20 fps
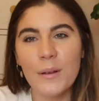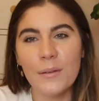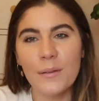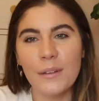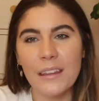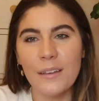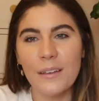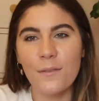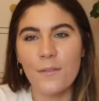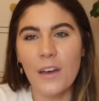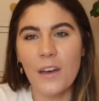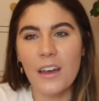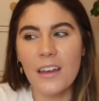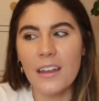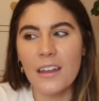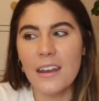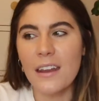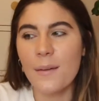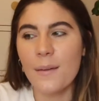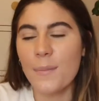really
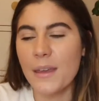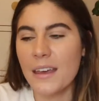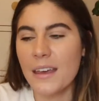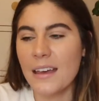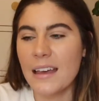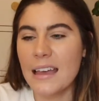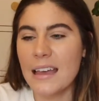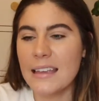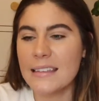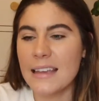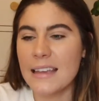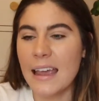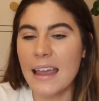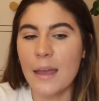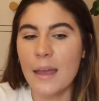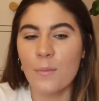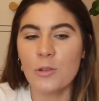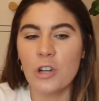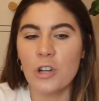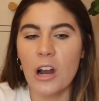fun because I
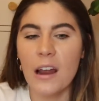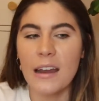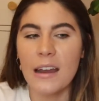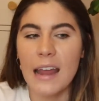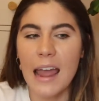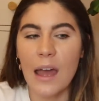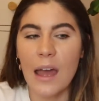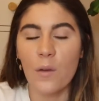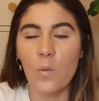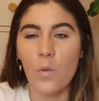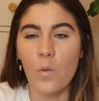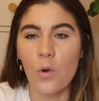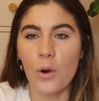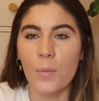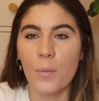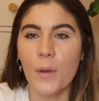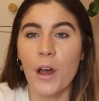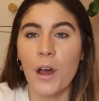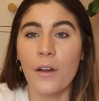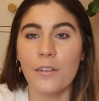am trying to add
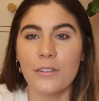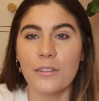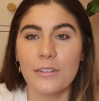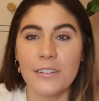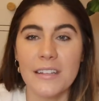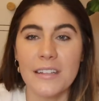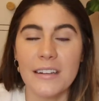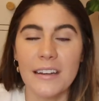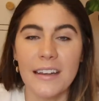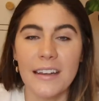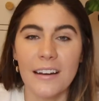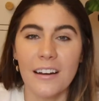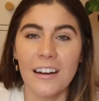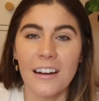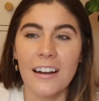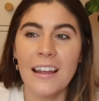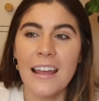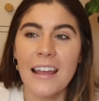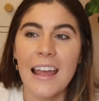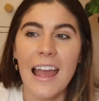warm colors in here.